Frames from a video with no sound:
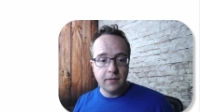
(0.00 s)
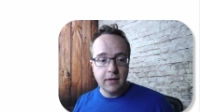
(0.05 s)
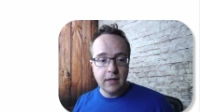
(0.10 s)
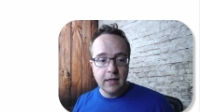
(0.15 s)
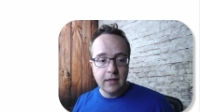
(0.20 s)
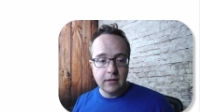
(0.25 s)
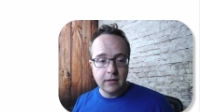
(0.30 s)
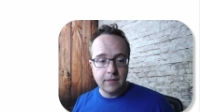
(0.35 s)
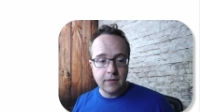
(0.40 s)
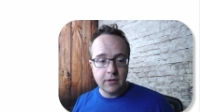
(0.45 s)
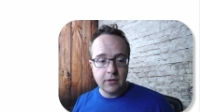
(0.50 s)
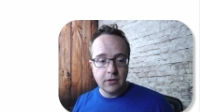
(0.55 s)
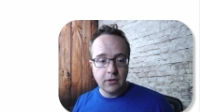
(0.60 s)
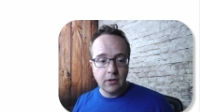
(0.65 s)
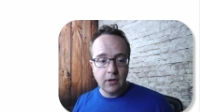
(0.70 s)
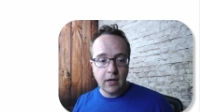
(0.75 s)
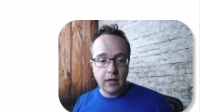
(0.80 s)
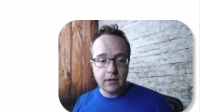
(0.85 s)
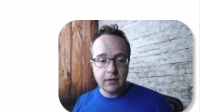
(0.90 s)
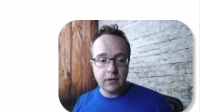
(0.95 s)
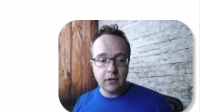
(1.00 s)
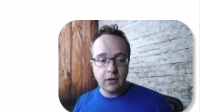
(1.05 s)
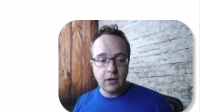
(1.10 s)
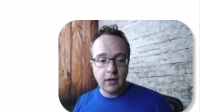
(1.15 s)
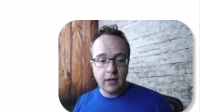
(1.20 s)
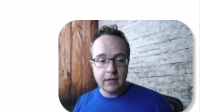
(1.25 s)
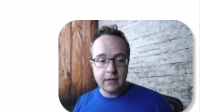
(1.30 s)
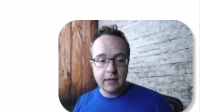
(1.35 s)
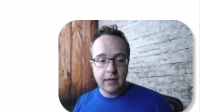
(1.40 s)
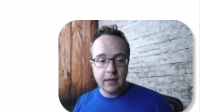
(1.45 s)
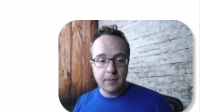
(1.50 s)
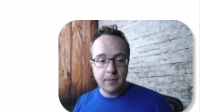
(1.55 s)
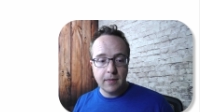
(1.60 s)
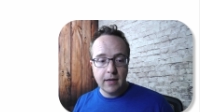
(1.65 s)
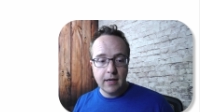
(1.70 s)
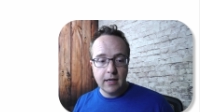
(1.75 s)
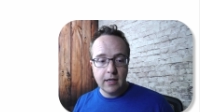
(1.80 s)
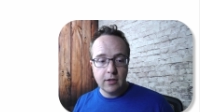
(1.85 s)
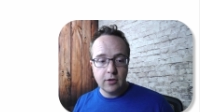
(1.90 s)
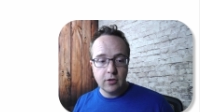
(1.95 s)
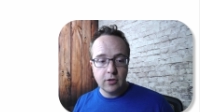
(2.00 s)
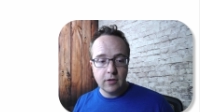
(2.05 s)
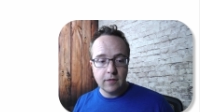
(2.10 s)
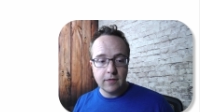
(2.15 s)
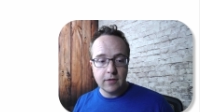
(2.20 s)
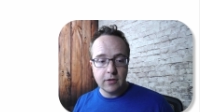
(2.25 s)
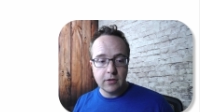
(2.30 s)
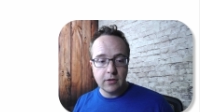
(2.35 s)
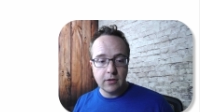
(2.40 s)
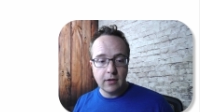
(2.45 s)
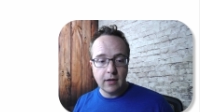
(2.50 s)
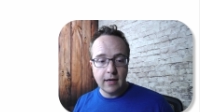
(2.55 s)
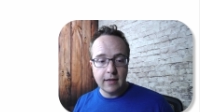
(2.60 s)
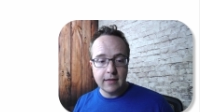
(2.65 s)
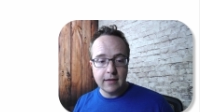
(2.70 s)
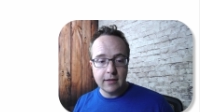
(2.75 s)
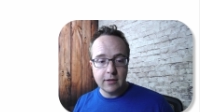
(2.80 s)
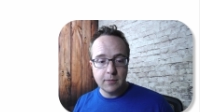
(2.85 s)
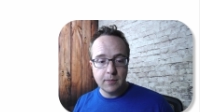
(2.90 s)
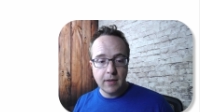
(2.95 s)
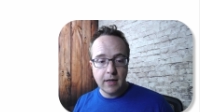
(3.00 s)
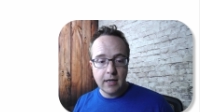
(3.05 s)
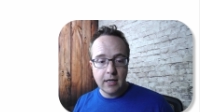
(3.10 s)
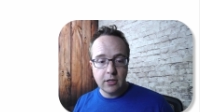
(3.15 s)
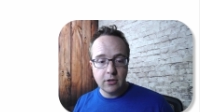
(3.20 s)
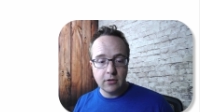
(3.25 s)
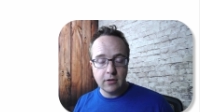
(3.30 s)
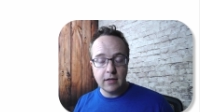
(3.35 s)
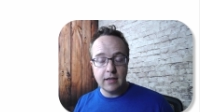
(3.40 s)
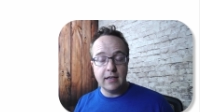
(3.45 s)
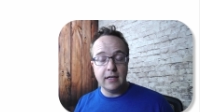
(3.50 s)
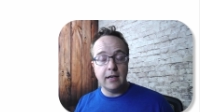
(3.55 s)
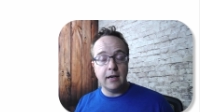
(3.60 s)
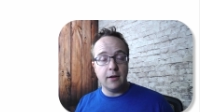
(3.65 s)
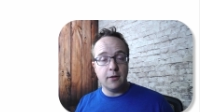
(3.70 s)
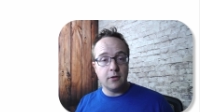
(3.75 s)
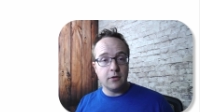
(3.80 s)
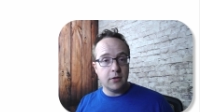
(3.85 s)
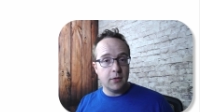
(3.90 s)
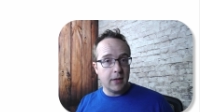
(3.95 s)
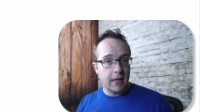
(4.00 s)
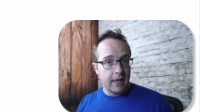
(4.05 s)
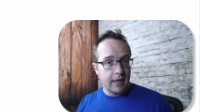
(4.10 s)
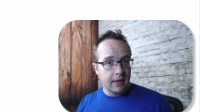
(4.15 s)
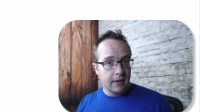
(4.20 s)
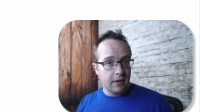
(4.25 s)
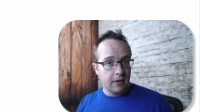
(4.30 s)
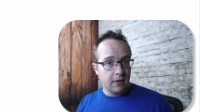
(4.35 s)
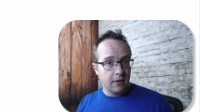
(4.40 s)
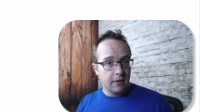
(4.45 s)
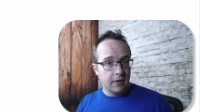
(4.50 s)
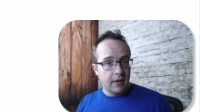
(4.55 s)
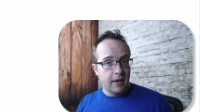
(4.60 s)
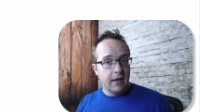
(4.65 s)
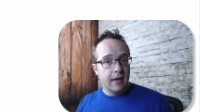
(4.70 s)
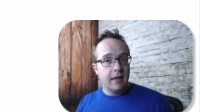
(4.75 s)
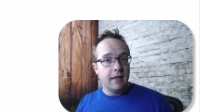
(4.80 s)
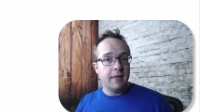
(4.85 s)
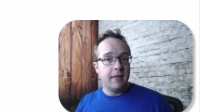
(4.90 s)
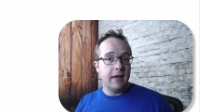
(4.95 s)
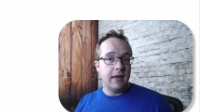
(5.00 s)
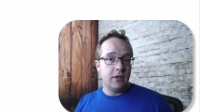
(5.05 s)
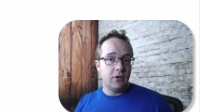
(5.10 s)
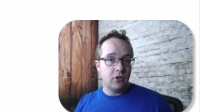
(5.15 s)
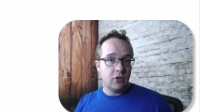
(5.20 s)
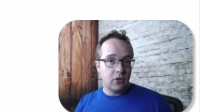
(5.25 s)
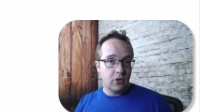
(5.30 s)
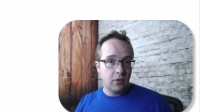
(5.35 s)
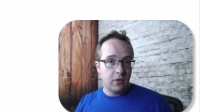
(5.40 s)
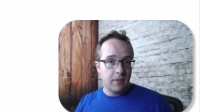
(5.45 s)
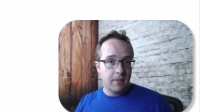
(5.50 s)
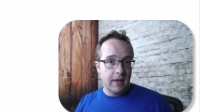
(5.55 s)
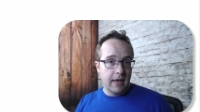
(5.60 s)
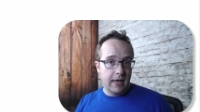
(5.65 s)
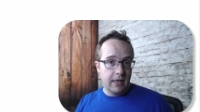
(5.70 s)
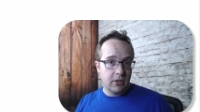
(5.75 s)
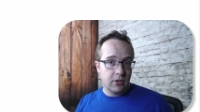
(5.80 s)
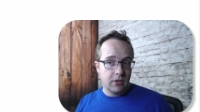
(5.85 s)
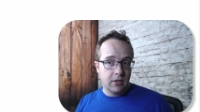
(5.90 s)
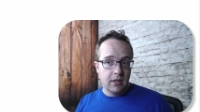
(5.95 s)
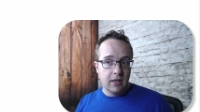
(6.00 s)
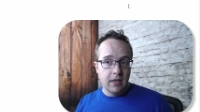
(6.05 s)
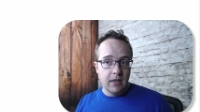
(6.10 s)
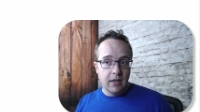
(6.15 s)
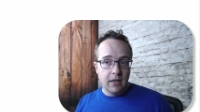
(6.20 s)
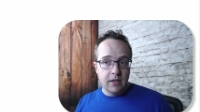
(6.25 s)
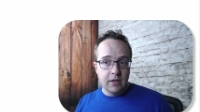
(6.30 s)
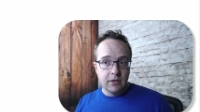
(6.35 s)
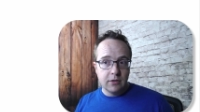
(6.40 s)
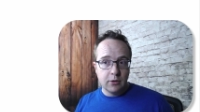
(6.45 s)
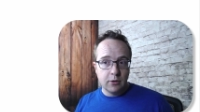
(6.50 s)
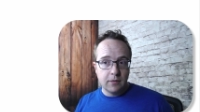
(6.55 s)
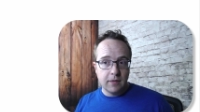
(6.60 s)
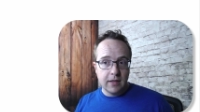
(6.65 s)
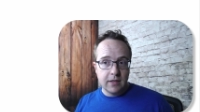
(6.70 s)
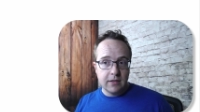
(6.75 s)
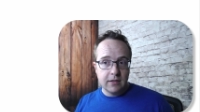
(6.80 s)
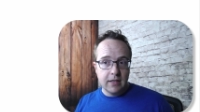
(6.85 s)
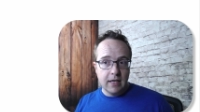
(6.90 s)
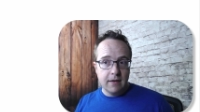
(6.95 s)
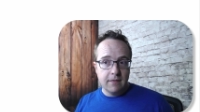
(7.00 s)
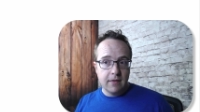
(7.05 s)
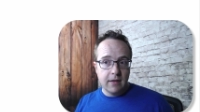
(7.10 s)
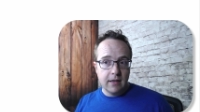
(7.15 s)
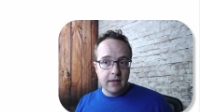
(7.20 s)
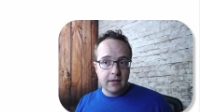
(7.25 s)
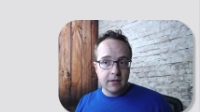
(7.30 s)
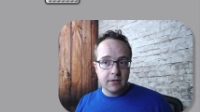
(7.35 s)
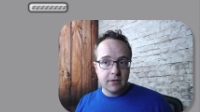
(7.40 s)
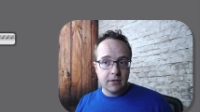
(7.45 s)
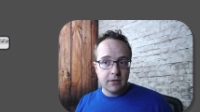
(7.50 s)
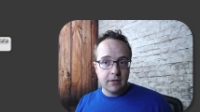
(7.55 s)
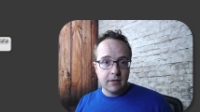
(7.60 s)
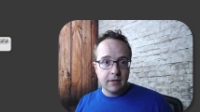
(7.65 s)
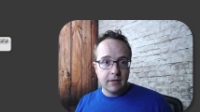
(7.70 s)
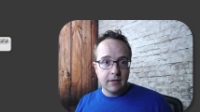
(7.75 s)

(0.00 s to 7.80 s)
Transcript: these, if it's not the contact page, if it's not this page, not any others you add here, then show the badge. So if I save this,